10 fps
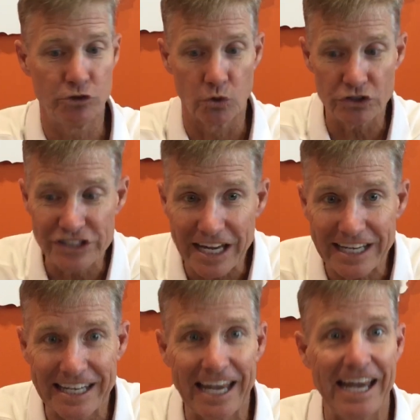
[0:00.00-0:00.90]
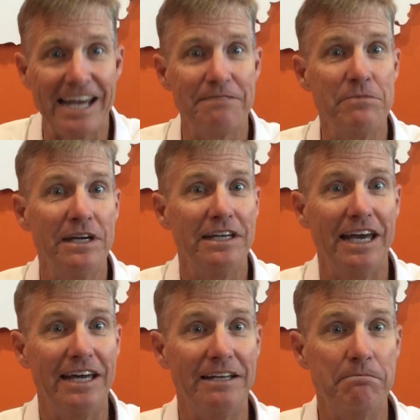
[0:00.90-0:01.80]
Georgia Tech game,
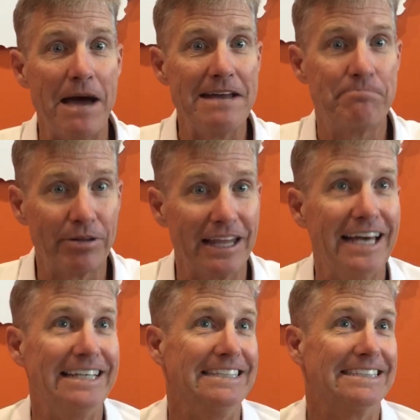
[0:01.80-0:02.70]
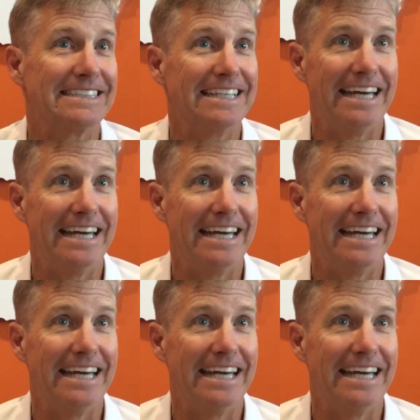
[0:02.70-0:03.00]
and made plays.